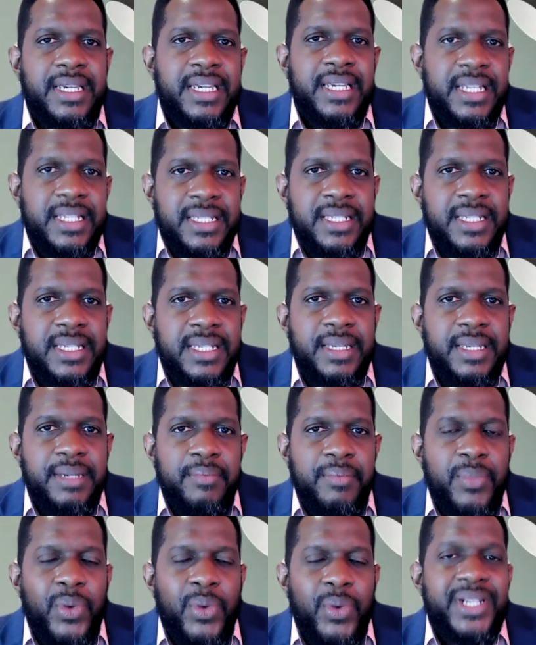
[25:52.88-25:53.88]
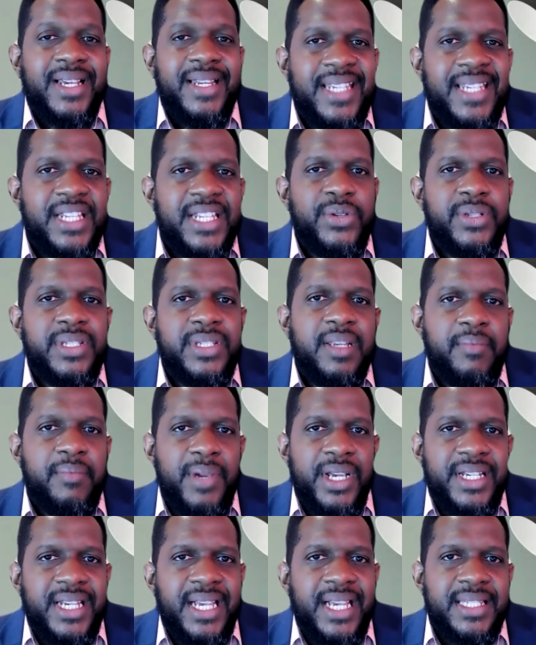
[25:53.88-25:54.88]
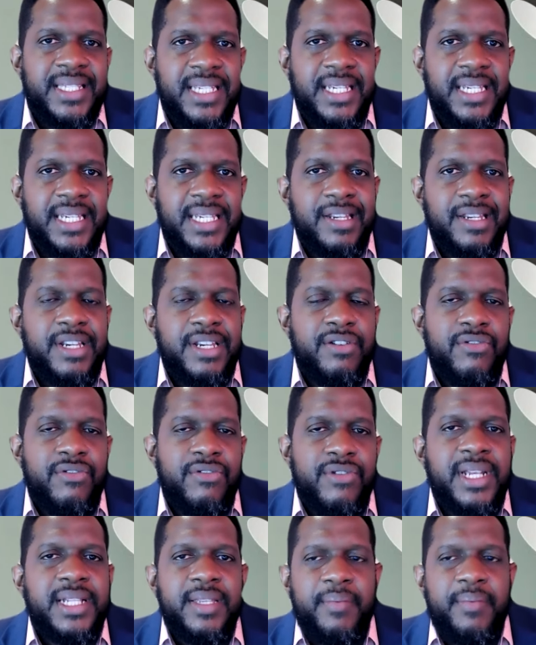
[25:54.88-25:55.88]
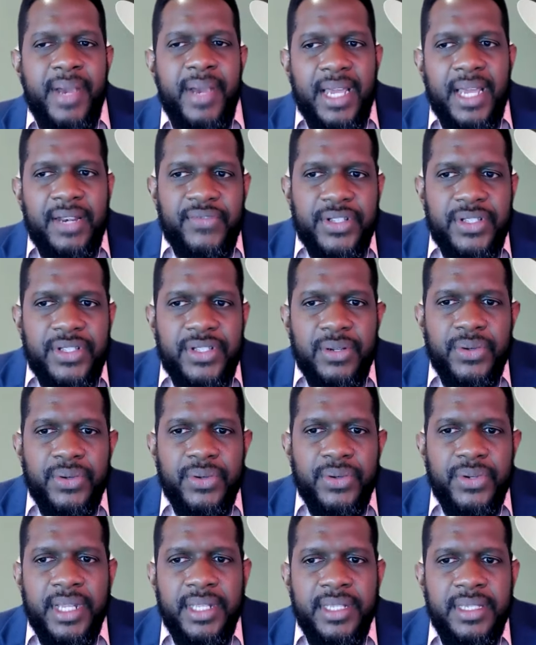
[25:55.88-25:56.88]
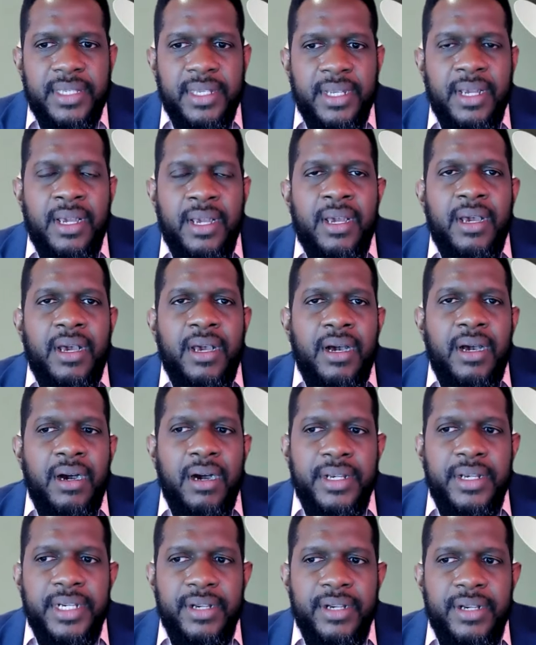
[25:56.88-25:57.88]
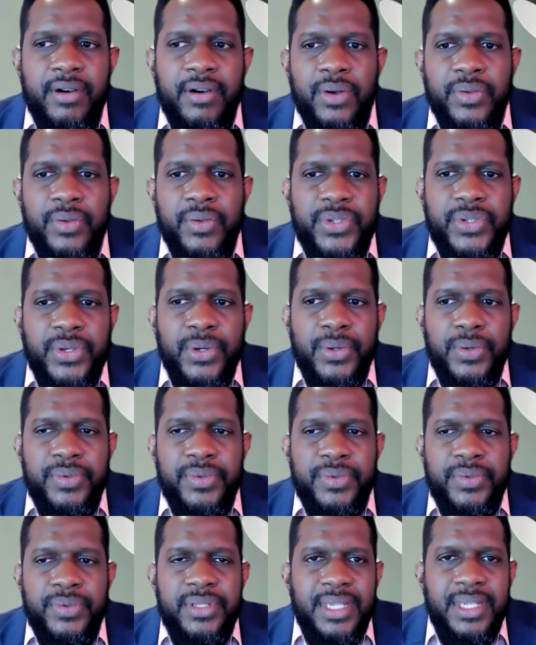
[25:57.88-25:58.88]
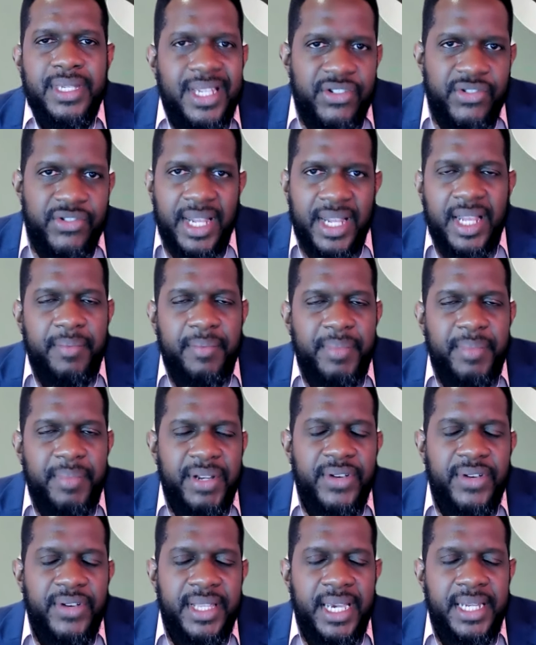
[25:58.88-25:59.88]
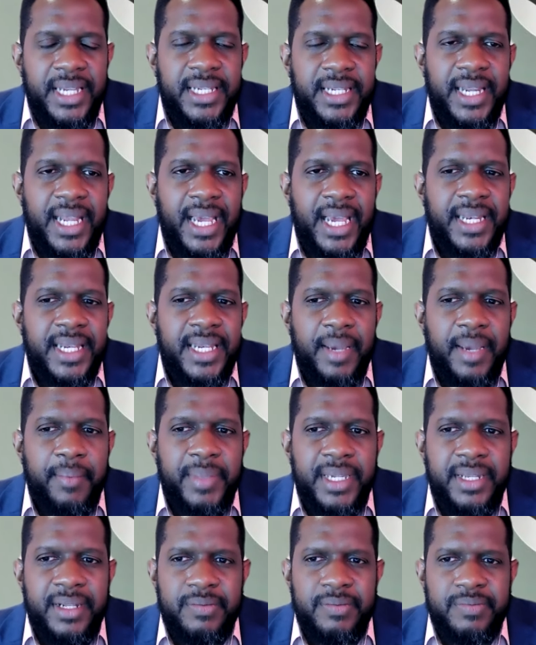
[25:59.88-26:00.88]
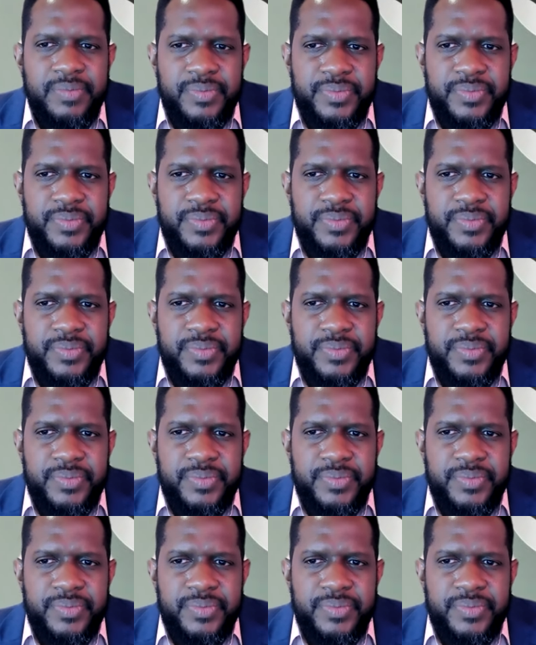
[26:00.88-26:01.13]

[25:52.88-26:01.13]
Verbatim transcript: is what continues to emerge as the, the, the real demand for solutions on the ground. So just to drill a little bit further into that, I mean,